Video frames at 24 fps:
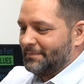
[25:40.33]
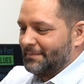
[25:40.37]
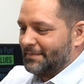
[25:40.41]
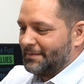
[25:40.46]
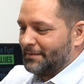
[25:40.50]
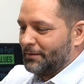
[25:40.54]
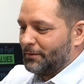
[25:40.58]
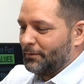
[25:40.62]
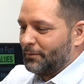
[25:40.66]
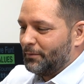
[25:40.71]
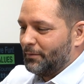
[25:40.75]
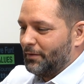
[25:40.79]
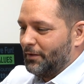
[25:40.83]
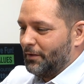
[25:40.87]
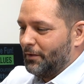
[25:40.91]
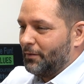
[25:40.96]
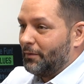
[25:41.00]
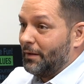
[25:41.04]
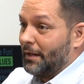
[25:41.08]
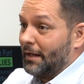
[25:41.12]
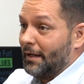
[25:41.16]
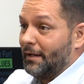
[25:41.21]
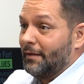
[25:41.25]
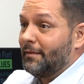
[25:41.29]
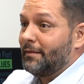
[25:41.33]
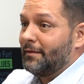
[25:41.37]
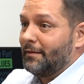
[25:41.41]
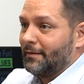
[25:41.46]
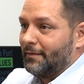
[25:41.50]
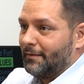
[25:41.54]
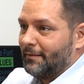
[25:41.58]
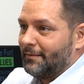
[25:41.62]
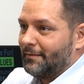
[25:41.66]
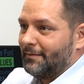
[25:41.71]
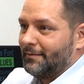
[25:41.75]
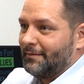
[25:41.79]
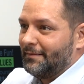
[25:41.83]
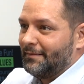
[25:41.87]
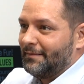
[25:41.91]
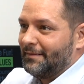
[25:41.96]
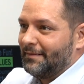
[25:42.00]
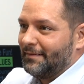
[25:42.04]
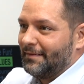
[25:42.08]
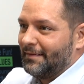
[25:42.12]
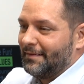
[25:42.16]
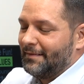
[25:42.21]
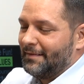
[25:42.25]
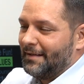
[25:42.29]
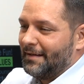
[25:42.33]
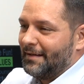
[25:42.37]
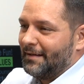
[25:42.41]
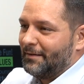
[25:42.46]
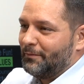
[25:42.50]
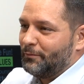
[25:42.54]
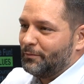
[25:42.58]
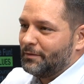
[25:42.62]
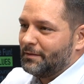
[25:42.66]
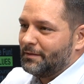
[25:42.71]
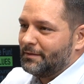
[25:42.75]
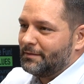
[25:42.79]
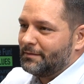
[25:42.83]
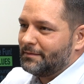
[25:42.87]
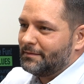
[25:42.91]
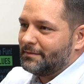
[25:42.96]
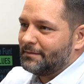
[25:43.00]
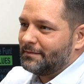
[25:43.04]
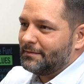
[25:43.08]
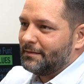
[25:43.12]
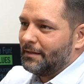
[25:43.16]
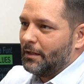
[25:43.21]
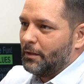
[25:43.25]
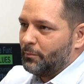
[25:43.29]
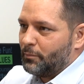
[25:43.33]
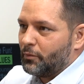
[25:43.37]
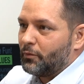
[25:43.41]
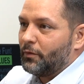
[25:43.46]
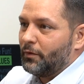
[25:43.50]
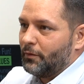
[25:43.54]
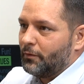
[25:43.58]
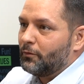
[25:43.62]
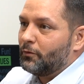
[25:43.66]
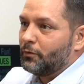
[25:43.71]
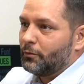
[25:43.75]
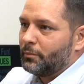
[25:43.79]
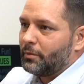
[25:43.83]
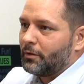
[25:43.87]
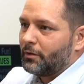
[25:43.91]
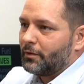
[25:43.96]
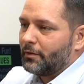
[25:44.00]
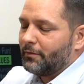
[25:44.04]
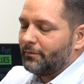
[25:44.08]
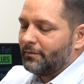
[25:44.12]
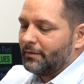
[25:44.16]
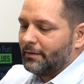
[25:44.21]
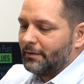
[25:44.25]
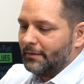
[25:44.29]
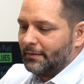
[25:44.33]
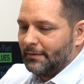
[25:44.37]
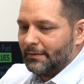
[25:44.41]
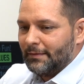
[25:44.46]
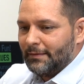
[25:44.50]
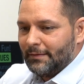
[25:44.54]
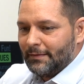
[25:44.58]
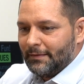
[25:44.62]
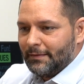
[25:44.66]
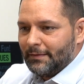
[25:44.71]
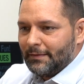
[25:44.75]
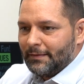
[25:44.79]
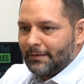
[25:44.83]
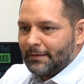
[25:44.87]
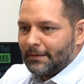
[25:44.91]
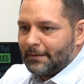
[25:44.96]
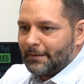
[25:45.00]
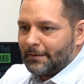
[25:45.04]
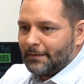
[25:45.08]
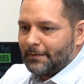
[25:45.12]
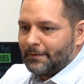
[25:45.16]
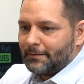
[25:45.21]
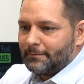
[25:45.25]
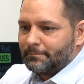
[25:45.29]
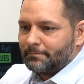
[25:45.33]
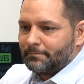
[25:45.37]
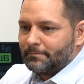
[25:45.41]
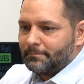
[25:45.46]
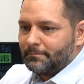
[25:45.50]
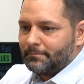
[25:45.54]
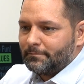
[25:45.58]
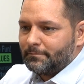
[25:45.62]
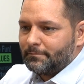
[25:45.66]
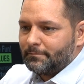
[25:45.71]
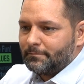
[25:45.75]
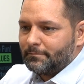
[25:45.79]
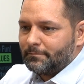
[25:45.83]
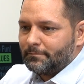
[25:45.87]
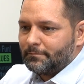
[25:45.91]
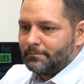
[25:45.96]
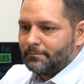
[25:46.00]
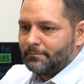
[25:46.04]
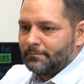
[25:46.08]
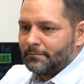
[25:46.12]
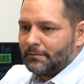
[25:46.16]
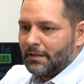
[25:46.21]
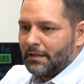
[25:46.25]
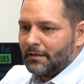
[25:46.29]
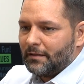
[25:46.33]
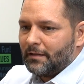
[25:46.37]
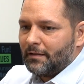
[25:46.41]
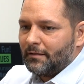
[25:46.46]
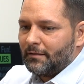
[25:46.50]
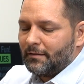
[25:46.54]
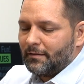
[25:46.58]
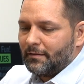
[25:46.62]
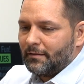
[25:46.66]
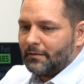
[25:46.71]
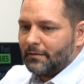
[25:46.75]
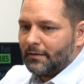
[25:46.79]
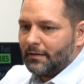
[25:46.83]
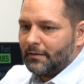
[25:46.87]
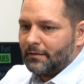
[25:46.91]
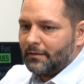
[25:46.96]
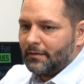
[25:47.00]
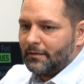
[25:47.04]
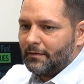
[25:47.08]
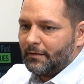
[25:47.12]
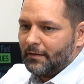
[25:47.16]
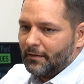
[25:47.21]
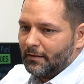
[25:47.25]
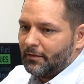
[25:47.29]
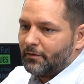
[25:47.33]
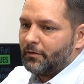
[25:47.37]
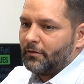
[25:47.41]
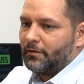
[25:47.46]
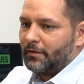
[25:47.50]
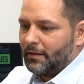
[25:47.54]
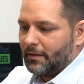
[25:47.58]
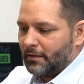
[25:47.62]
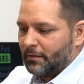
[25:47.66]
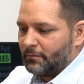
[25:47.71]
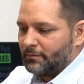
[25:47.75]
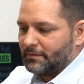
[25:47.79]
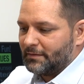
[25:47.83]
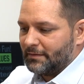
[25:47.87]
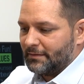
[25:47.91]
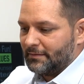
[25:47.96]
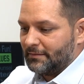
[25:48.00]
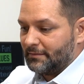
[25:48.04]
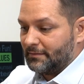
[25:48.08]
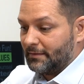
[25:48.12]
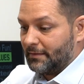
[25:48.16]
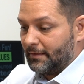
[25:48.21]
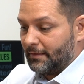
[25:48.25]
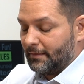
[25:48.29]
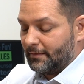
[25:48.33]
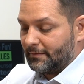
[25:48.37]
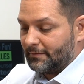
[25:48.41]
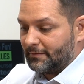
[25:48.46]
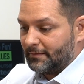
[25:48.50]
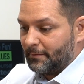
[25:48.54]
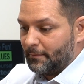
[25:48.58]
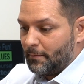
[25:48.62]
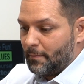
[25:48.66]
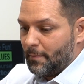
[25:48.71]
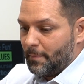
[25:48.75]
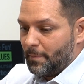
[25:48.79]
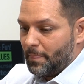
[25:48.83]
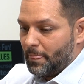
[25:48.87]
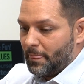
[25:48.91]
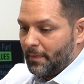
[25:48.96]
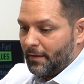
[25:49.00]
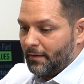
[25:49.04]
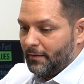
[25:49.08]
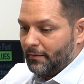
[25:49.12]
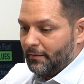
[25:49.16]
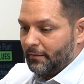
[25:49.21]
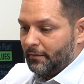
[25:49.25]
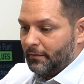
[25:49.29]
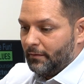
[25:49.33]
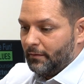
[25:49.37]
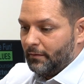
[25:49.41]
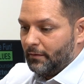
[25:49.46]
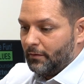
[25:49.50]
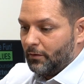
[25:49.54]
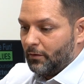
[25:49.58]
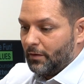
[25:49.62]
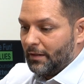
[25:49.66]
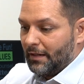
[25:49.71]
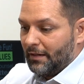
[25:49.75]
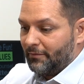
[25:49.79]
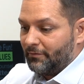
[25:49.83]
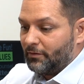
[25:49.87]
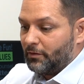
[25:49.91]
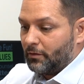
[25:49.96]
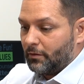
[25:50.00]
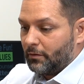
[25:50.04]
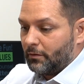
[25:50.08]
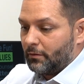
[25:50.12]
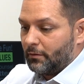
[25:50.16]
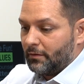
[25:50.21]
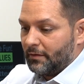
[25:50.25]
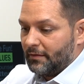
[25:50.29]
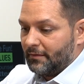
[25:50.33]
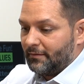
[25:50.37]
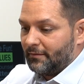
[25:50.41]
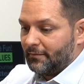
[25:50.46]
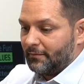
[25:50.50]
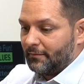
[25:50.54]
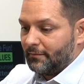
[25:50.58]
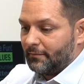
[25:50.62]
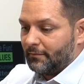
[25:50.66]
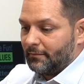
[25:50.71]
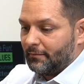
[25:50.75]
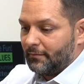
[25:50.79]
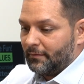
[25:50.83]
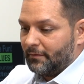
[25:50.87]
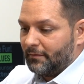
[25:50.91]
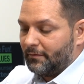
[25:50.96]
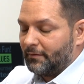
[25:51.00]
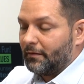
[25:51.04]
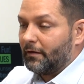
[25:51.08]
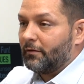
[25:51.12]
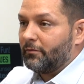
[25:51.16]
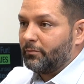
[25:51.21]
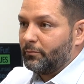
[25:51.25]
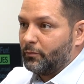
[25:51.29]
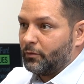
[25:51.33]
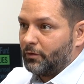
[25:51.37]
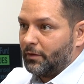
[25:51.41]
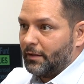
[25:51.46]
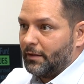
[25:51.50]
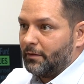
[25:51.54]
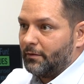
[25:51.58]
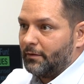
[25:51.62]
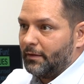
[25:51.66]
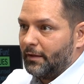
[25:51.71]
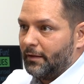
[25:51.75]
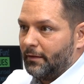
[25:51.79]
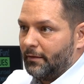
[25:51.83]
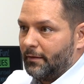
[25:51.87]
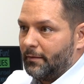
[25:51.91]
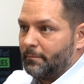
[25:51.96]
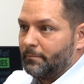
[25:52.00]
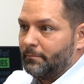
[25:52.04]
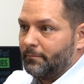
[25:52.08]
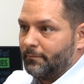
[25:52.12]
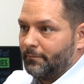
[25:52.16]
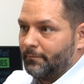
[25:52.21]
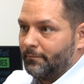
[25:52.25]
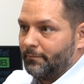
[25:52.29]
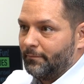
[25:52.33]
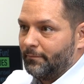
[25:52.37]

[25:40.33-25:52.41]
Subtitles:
So, I think that was a pretty cool part of it. And then the other thing I was going to say is, I have a daughter that's a sophomore now at A&M.